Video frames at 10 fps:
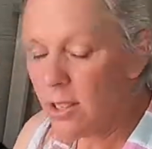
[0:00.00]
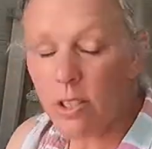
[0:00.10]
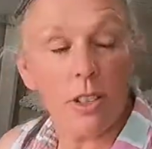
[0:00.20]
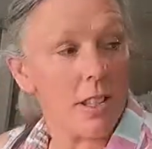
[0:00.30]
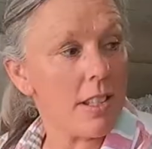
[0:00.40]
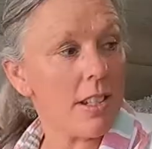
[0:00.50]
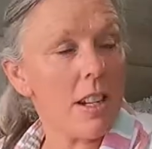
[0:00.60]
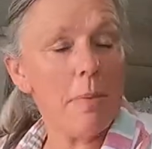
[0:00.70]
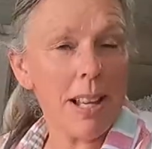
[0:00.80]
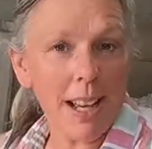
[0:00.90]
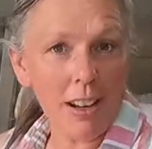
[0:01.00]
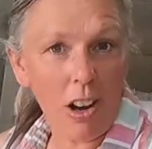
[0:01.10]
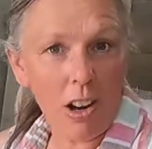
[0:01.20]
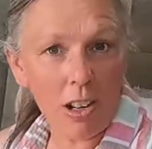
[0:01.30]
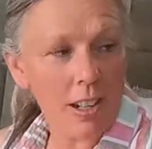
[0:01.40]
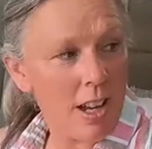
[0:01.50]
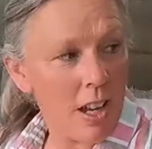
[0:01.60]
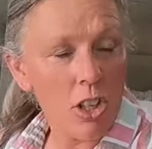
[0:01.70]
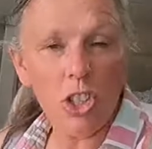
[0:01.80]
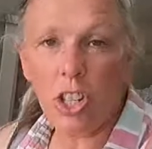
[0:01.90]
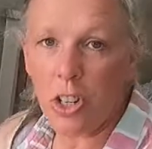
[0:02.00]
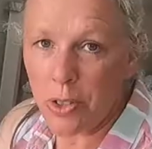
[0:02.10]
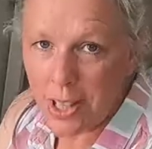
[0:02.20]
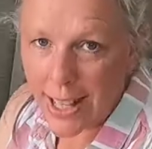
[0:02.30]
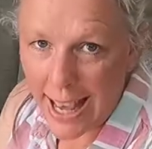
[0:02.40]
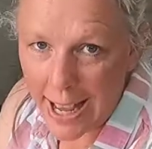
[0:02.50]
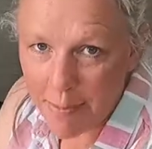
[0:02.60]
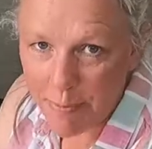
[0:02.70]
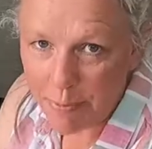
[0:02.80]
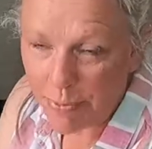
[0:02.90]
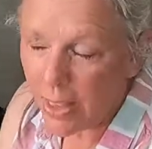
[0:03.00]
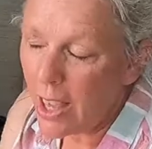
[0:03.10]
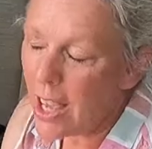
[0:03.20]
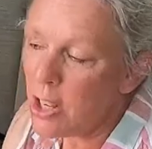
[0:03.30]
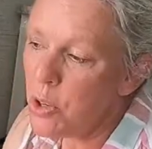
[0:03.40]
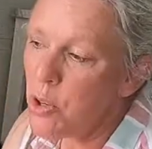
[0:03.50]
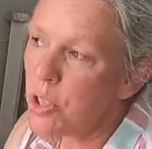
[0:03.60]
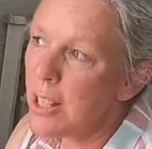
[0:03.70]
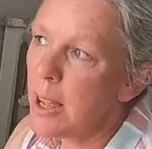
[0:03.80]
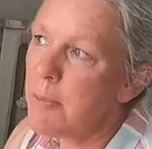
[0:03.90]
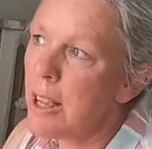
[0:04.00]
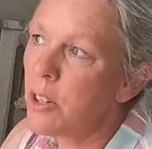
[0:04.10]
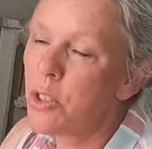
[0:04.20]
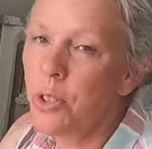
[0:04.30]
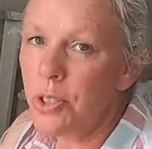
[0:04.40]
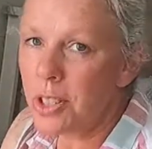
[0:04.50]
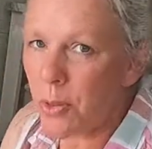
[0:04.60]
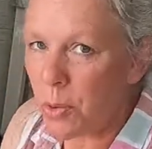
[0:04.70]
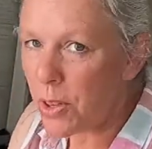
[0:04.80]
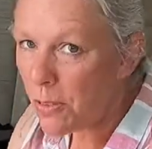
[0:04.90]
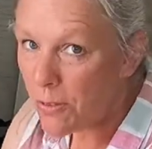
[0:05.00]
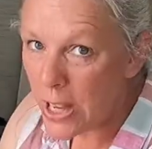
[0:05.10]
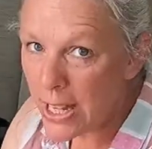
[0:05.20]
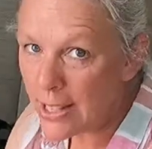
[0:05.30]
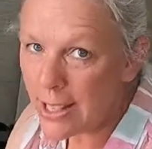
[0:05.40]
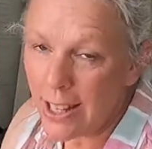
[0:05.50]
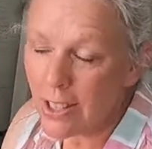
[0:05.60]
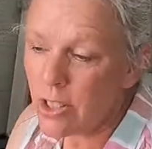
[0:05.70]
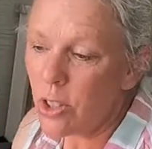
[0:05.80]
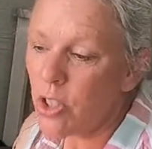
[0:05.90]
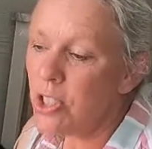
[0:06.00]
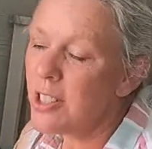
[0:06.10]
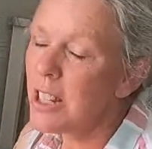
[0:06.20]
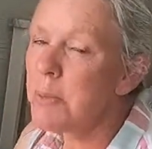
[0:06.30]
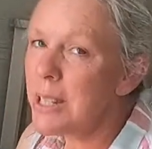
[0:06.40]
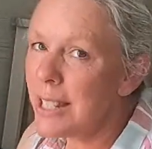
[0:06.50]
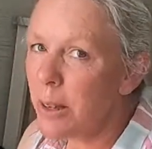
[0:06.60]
So this is going to be kind of hard. She knows the game. And usually I make her do stuff with her feet, so she's going to be